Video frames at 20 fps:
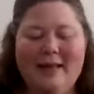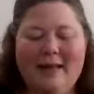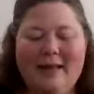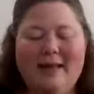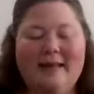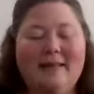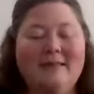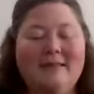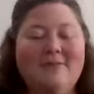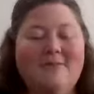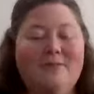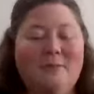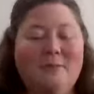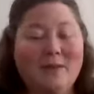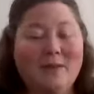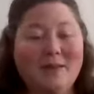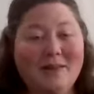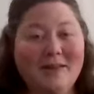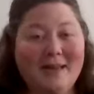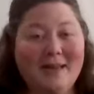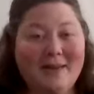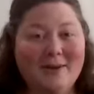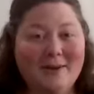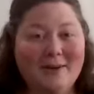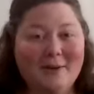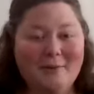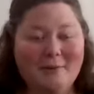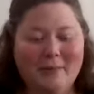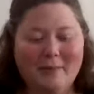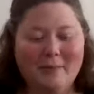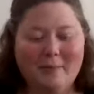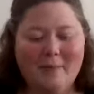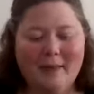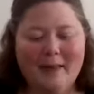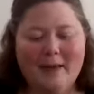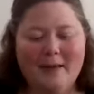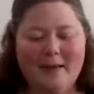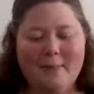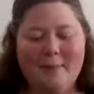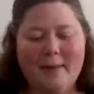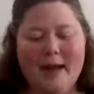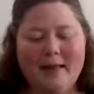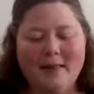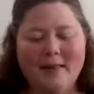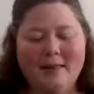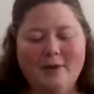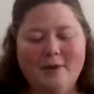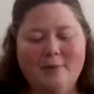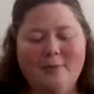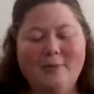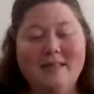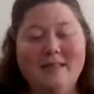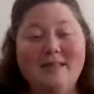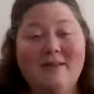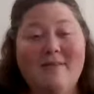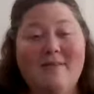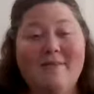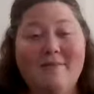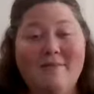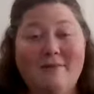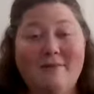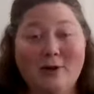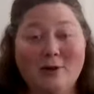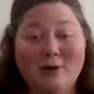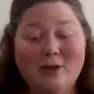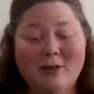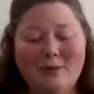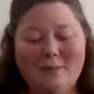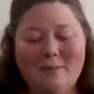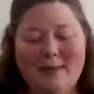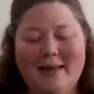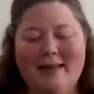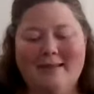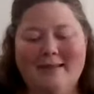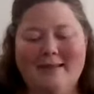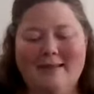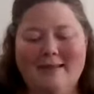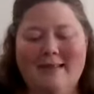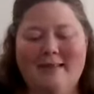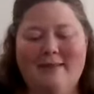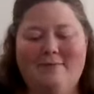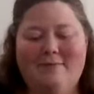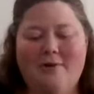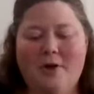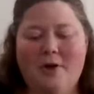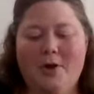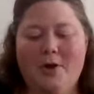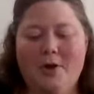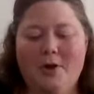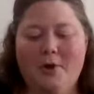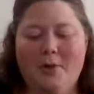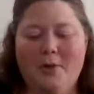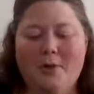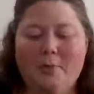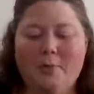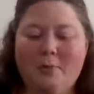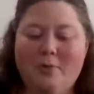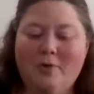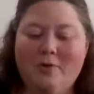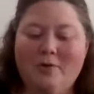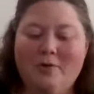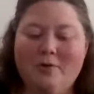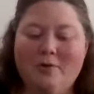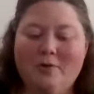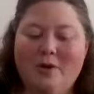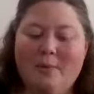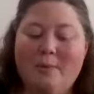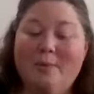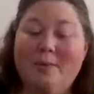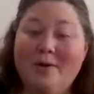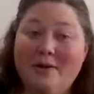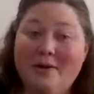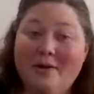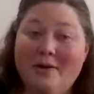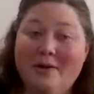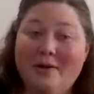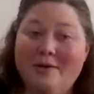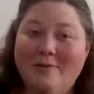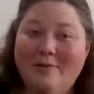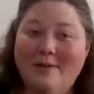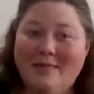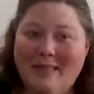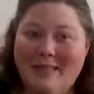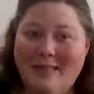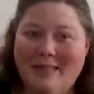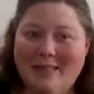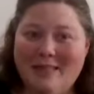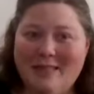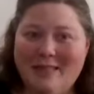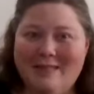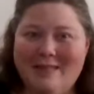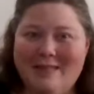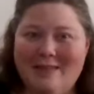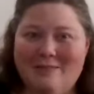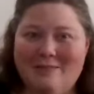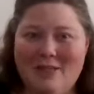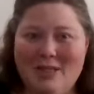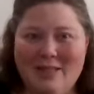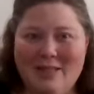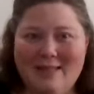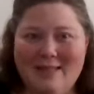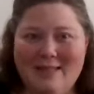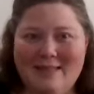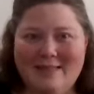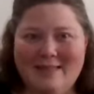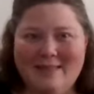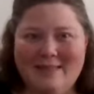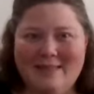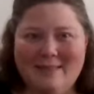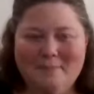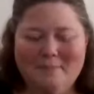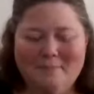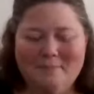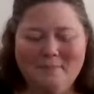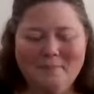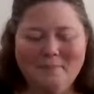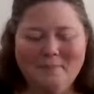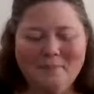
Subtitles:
and his familiarity with the pen, Matthew was the first man to give the world a book on the teachings of Jesus.